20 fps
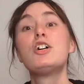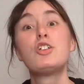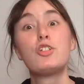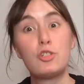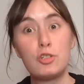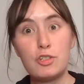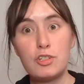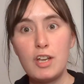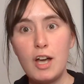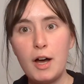
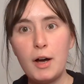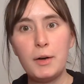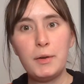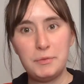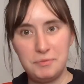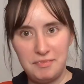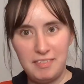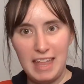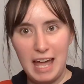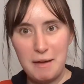
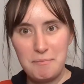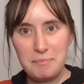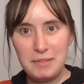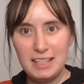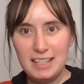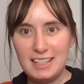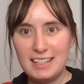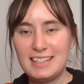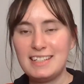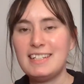So, that
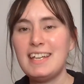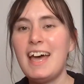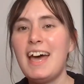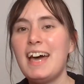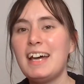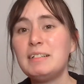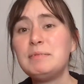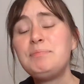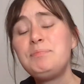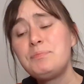being
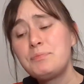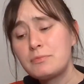said,